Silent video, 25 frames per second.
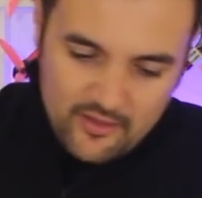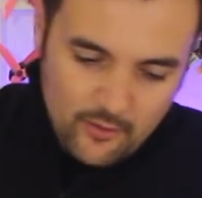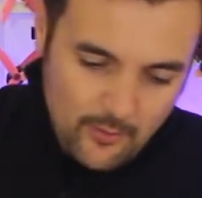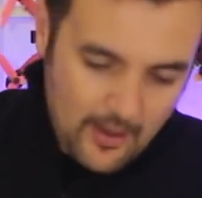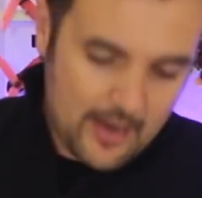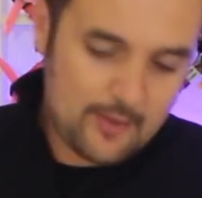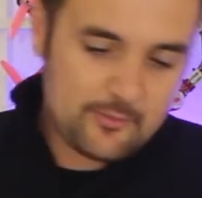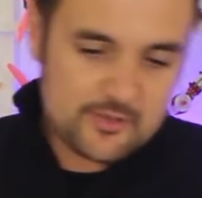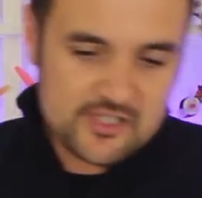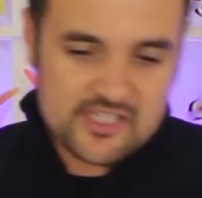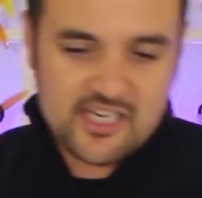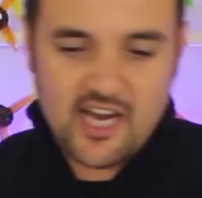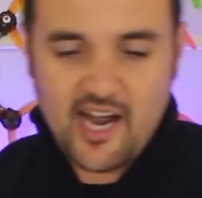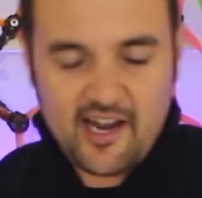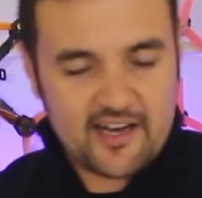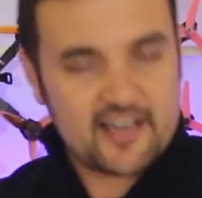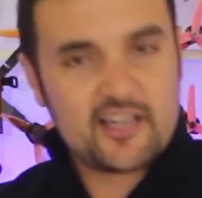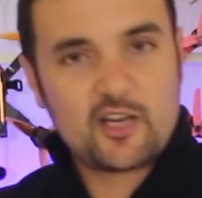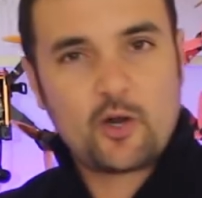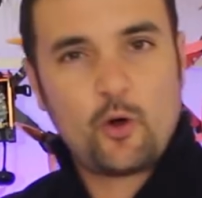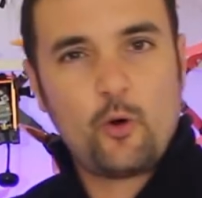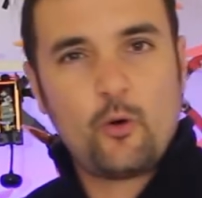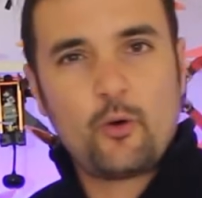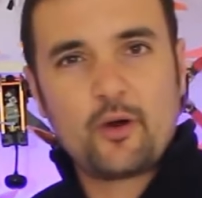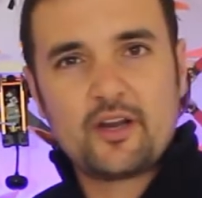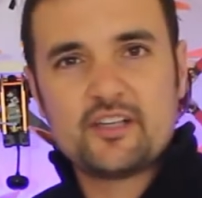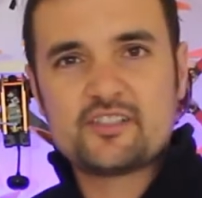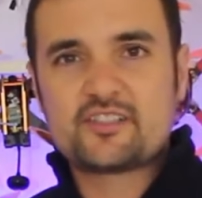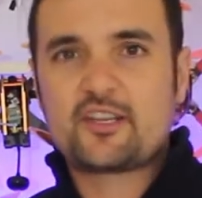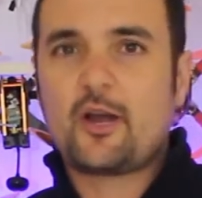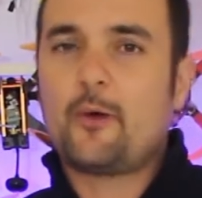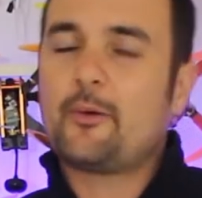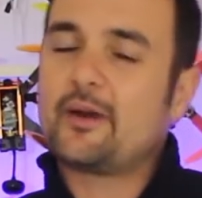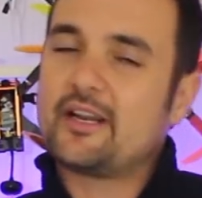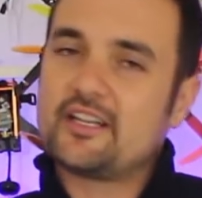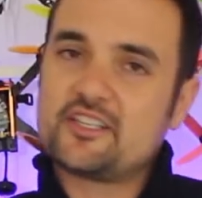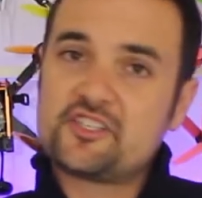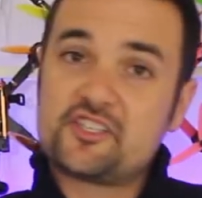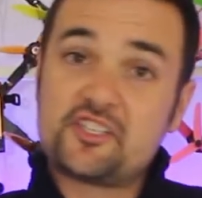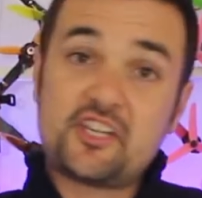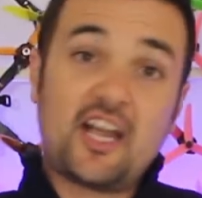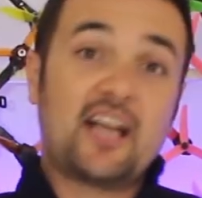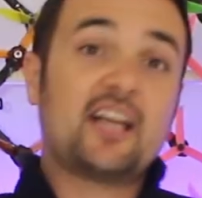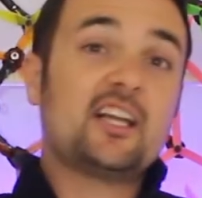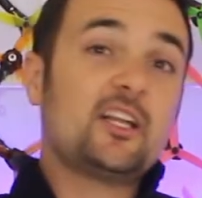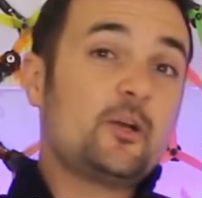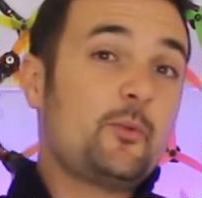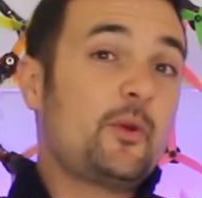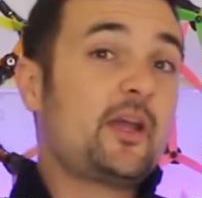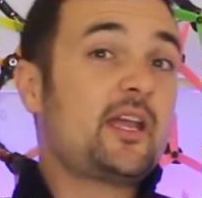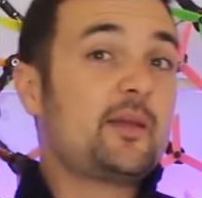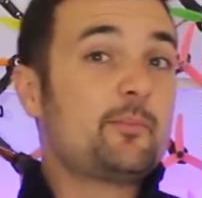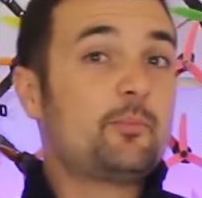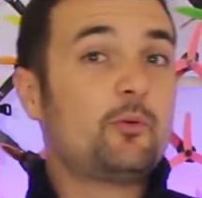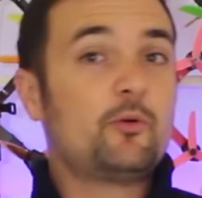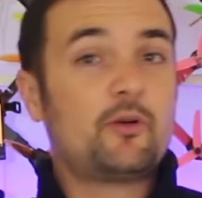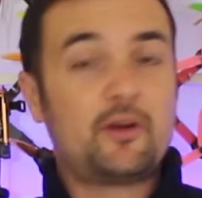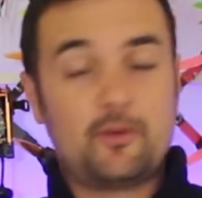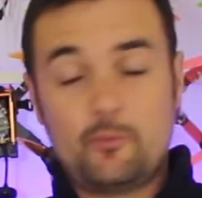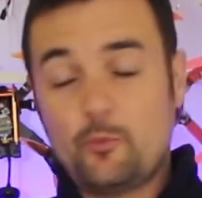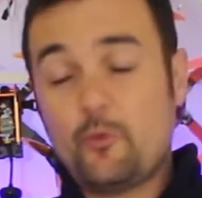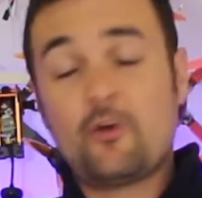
The way it was cutting corners, going exactly where you point,